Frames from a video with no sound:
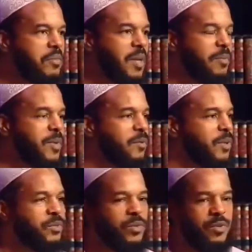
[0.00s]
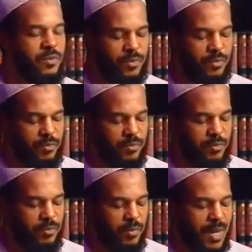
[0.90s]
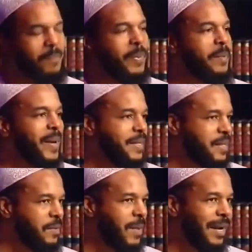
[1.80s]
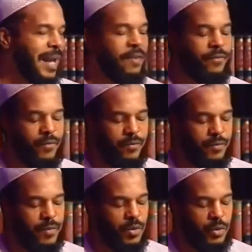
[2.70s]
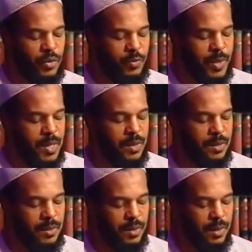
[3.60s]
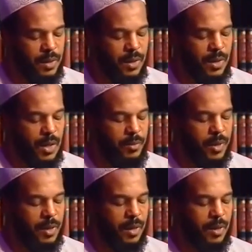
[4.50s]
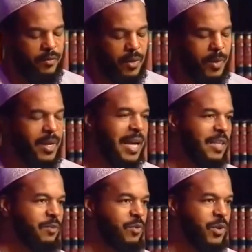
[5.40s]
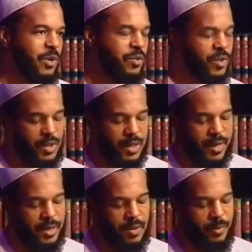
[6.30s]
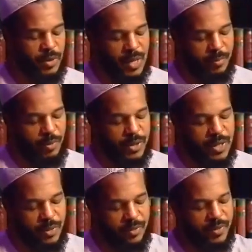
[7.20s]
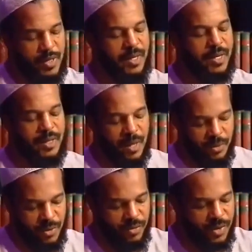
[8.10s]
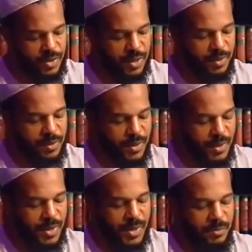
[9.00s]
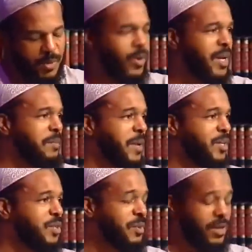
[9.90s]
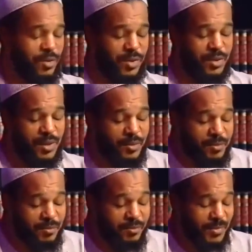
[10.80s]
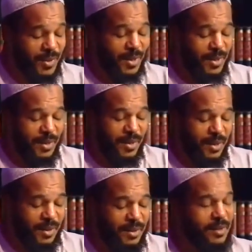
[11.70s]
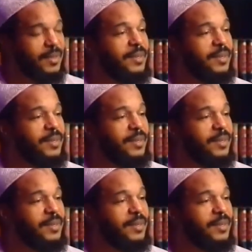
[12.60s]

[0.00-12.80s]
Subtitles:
something which wasn't implemented in my life, so to speak. I mean, if somebody asked me, were you a Christian, I guess up to that point I would have said, yes, I was a Christian. But what it meant to be a Christian, that